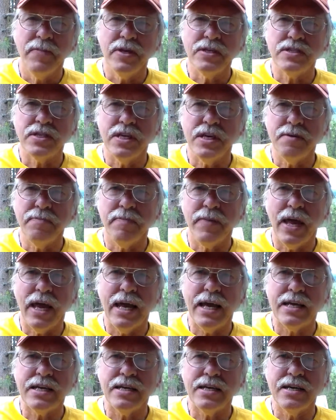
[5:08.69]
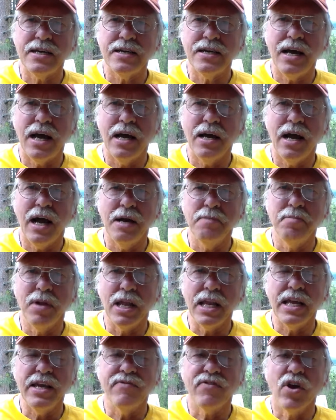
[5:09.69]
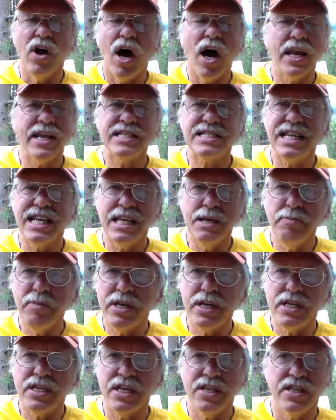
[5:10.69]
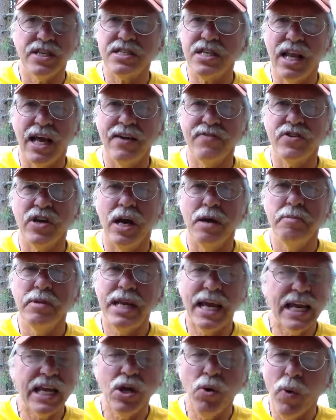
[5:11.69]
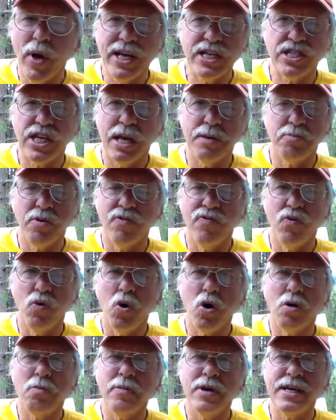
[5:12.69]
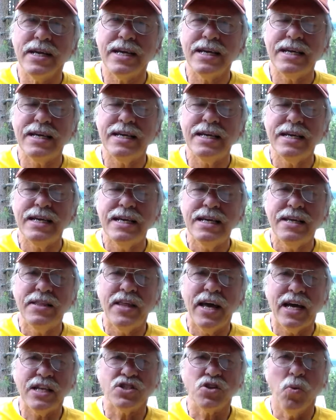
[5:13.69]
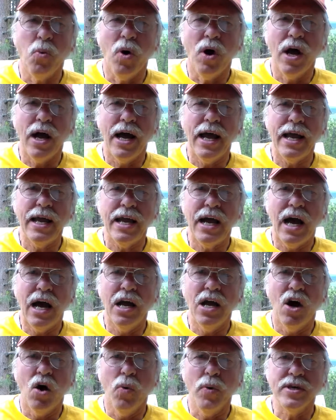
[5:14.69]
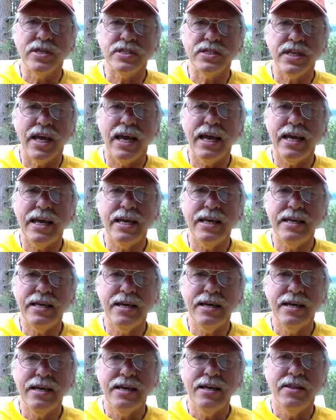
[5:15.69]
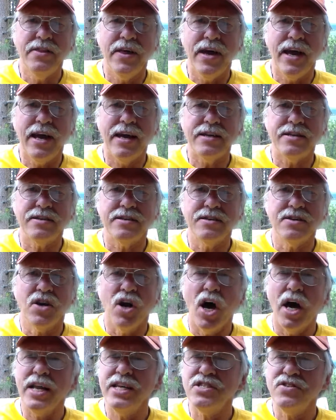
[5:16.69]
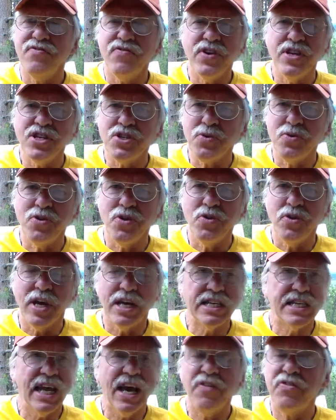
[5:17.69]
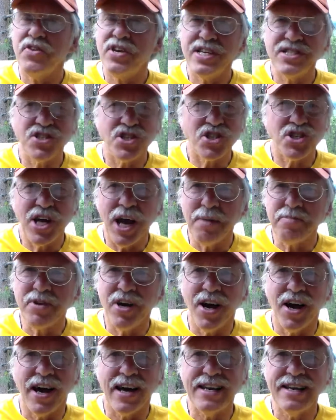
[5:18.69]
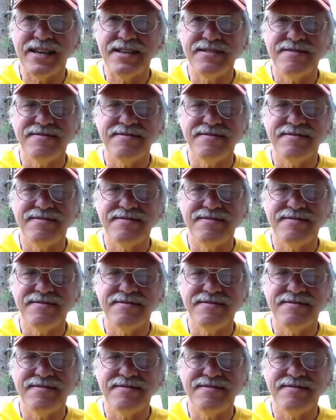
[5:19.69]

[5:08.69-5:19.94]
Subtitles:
See, and I believe God isn't limited to this lifetime in any way, shape, or form. That's why I always say that God isn't finished with you yet. Death doesn't stop God.